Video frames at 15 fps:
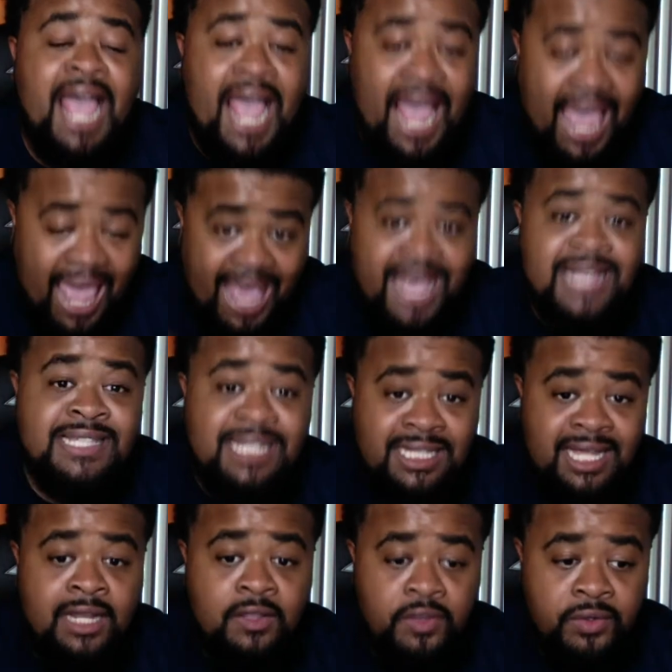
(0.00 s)
has a
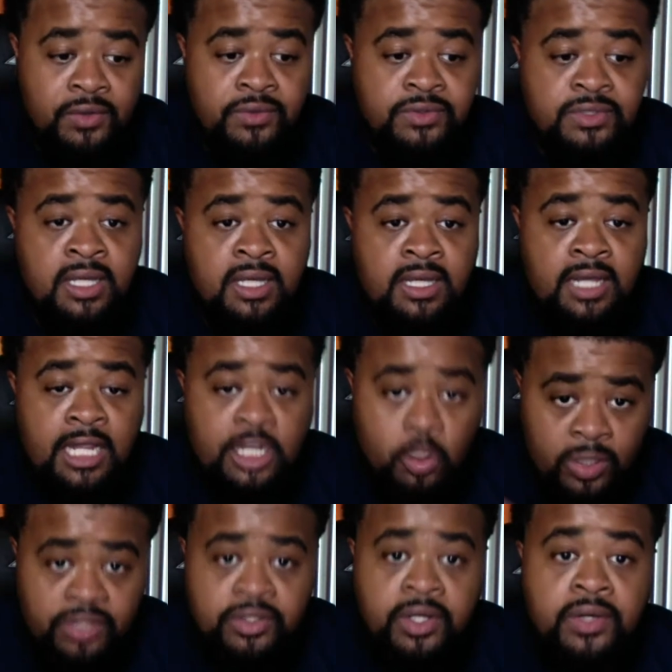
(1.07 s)
lot of those
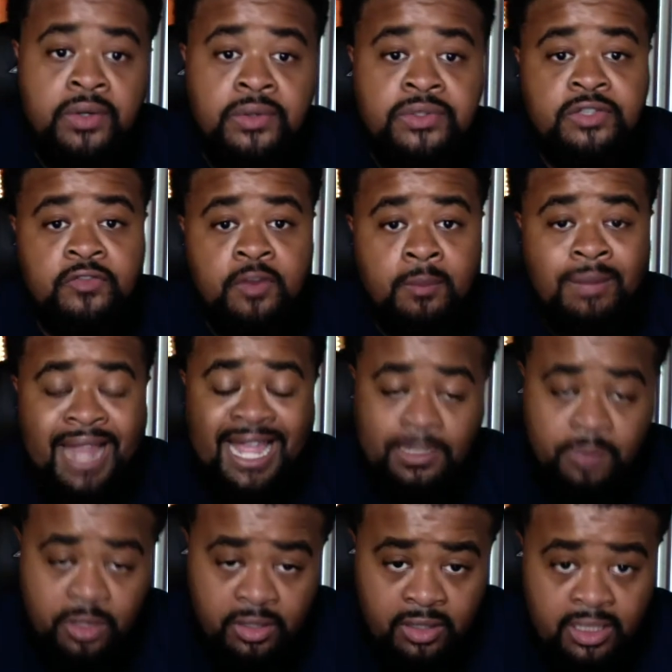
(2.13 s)
innuendos from a black
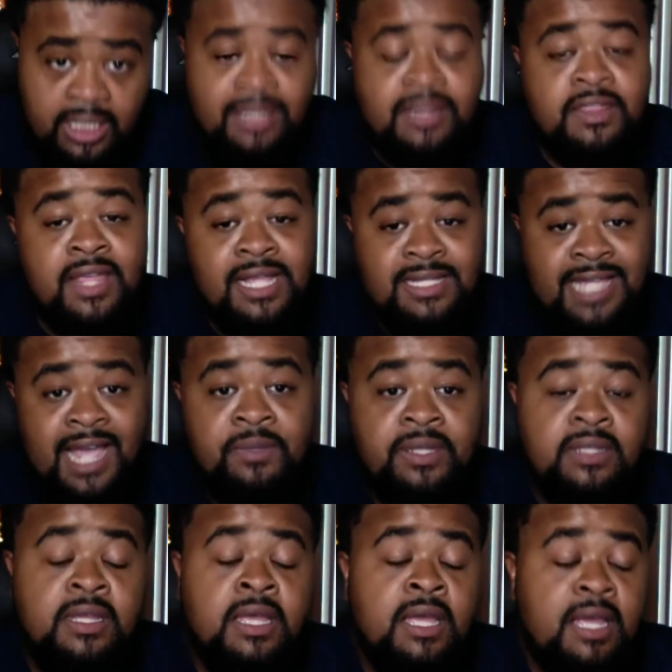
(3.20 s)
community things happening,
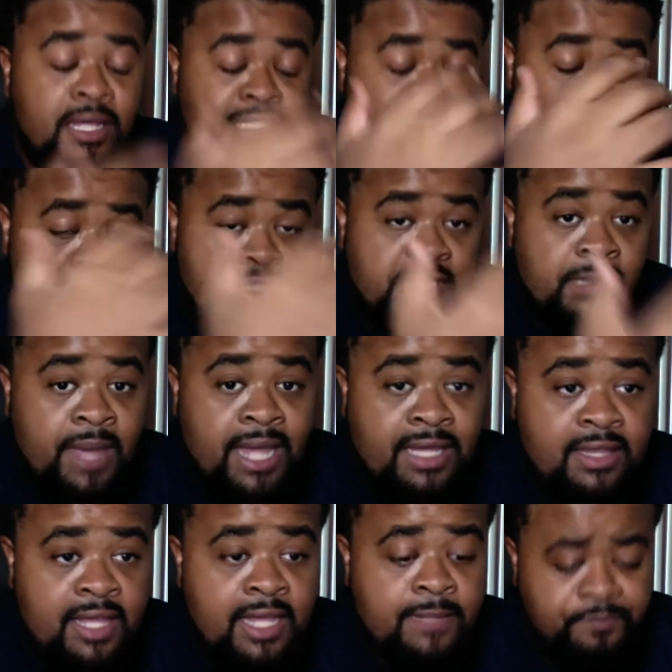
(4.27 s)
especially back
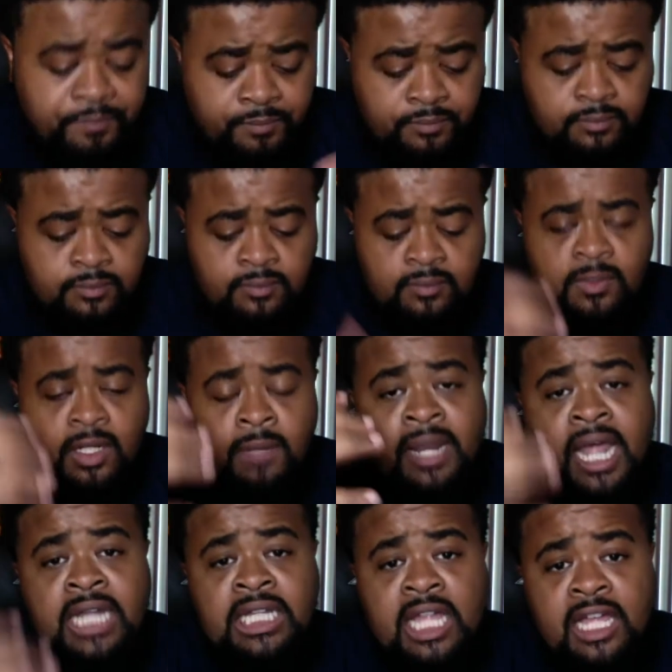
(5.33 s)
then. But
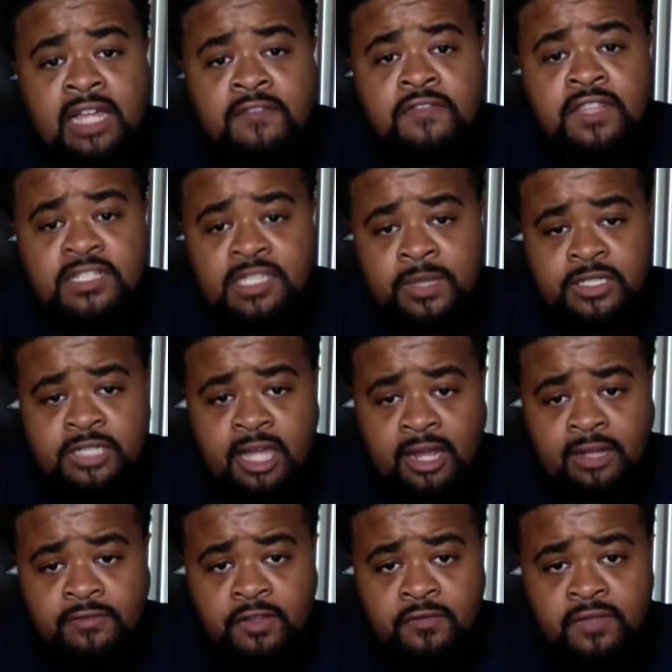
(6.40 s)
I love the
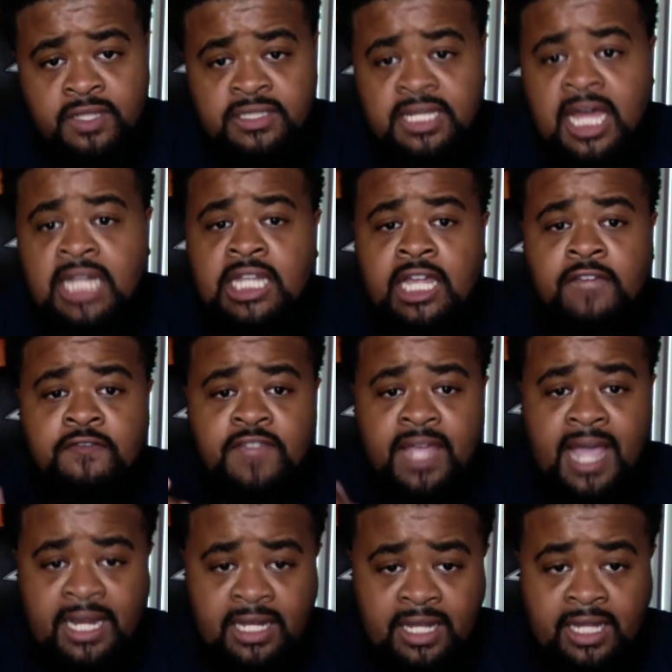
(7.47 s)
cinematography in this. I love the
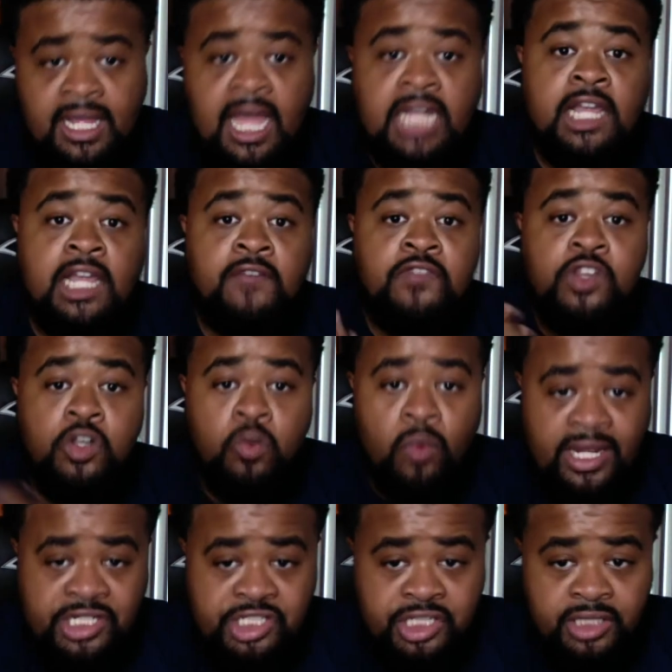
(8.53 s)
editing. I love the
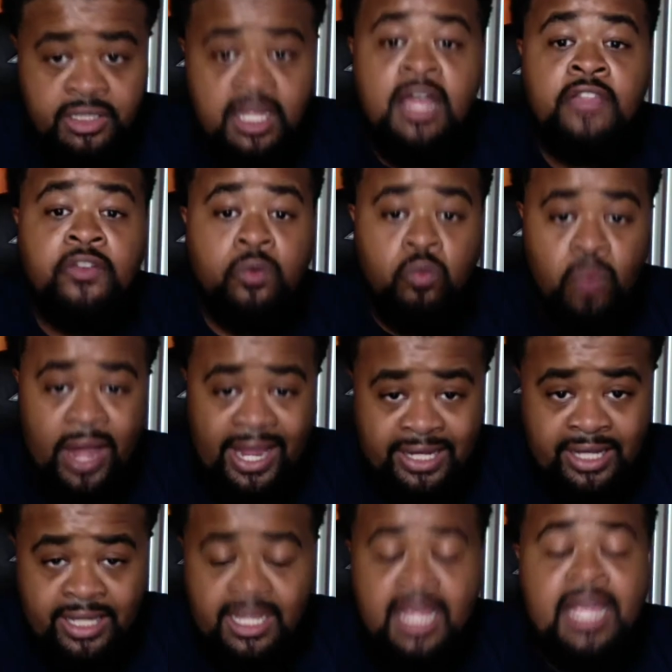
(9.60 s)
direction, the
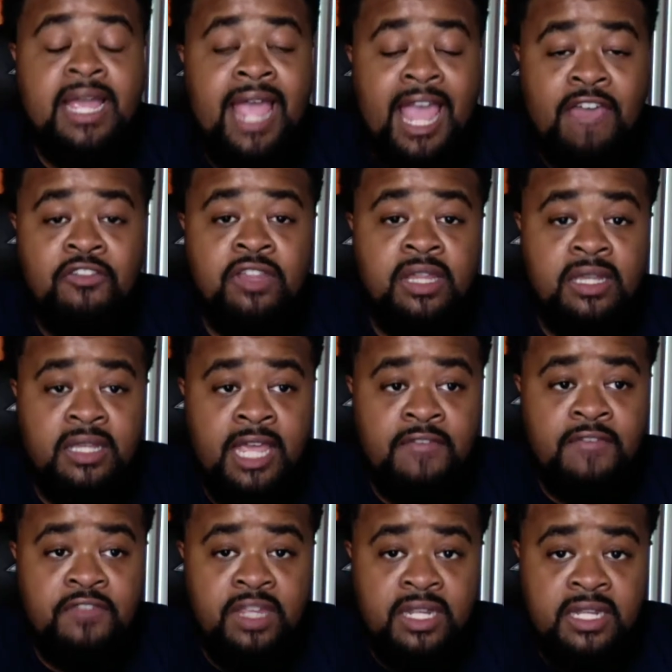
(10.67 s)
writing.
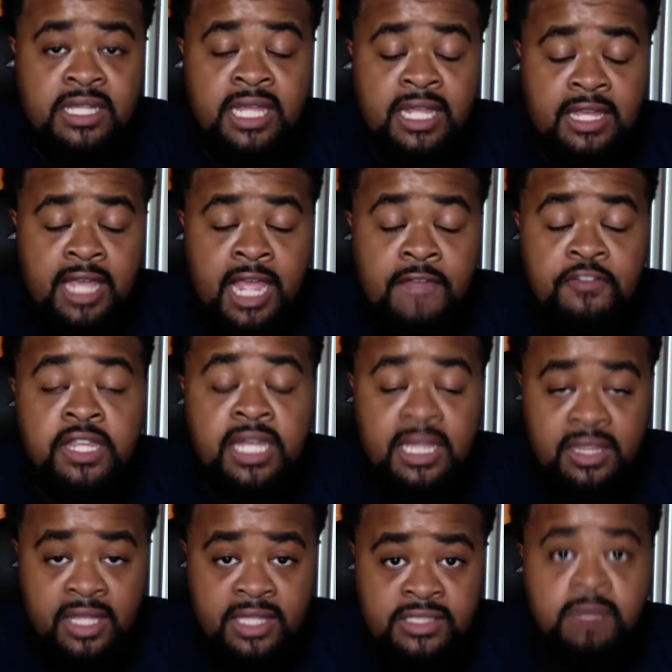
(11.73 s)
Everything in
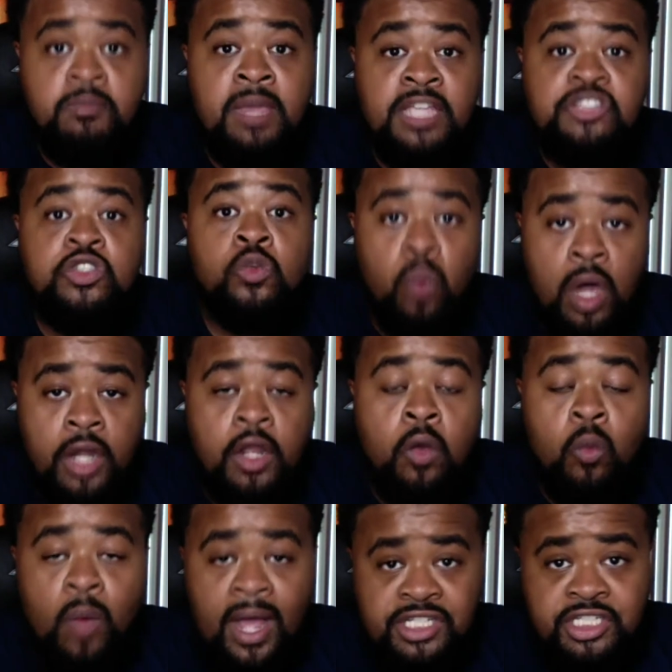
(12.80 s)
this makes you want to
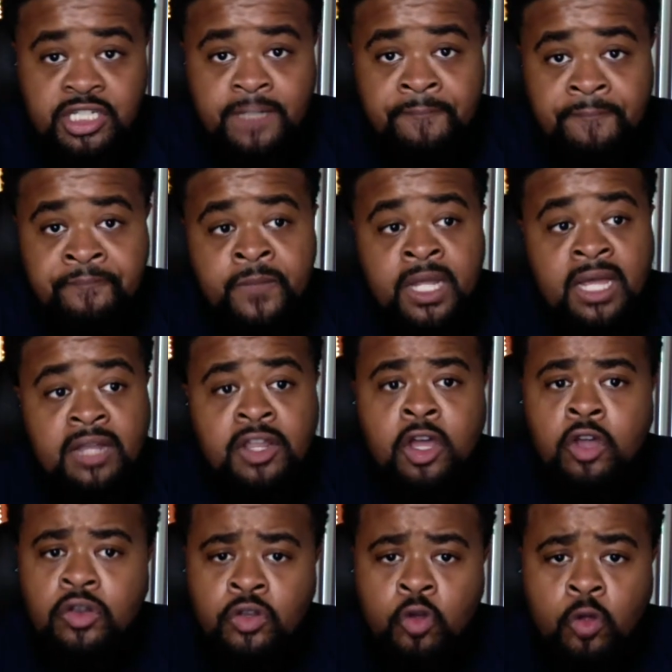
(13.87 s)
watch it. Now,
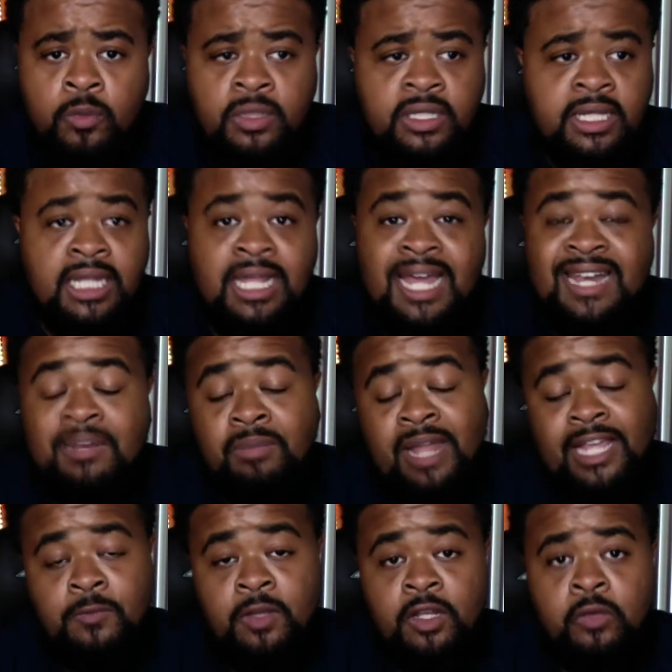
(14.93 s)
normally a lot of black
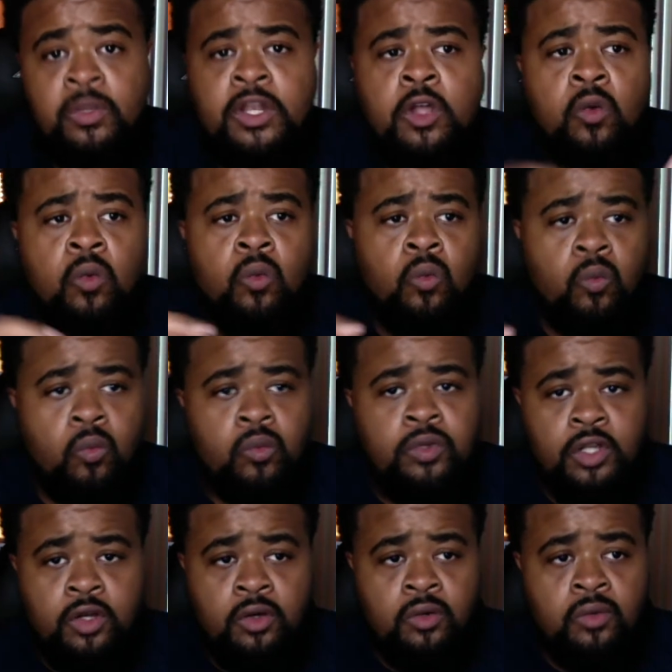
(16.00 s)
community, we don't,
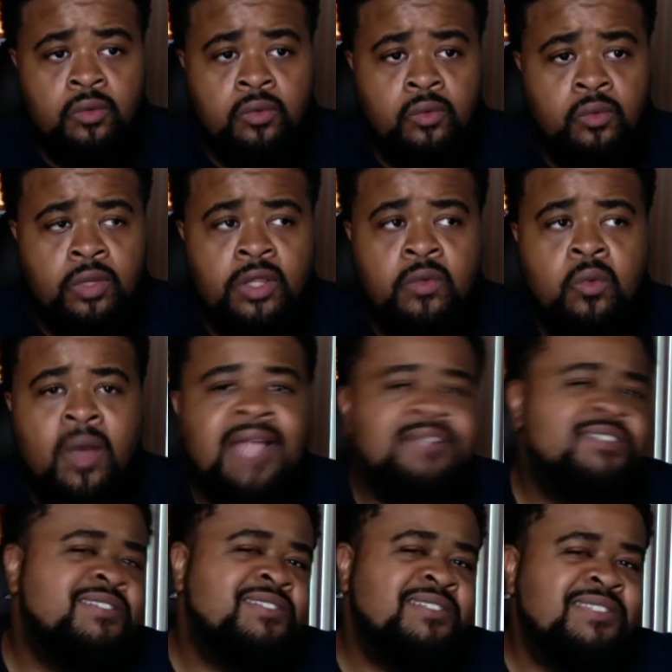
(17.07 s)
we
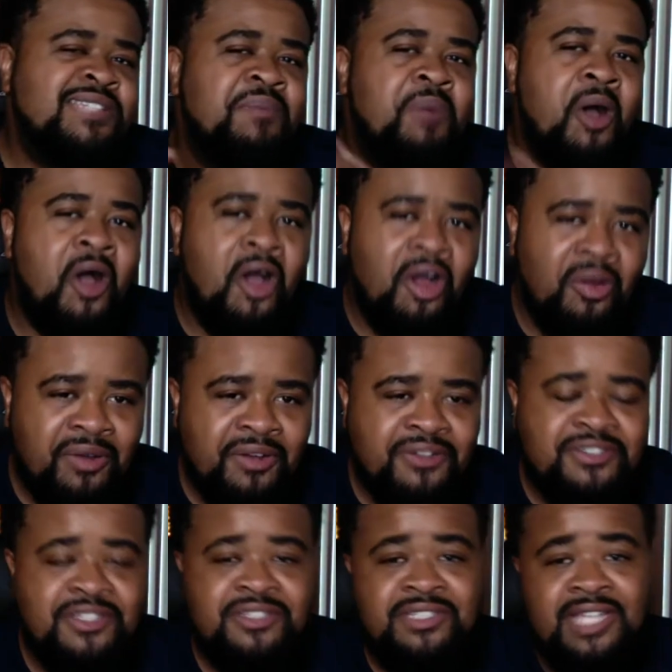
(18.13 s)
watch some
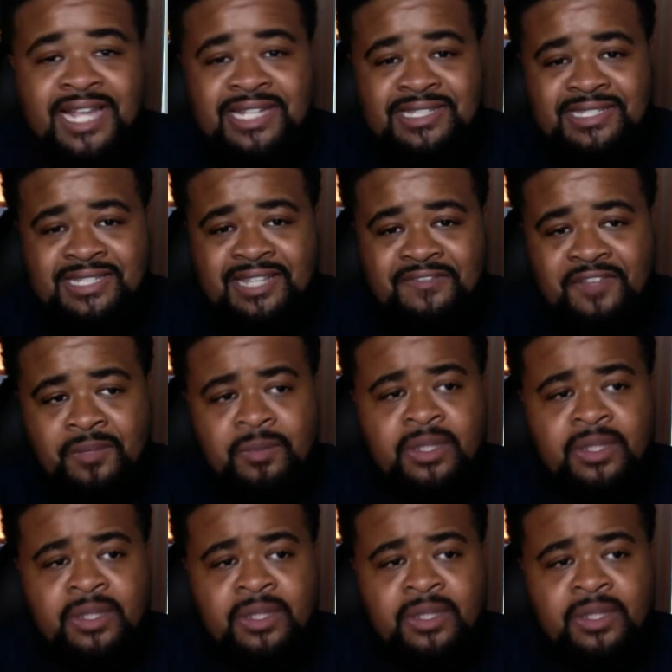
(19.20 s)
horrors or scientific, but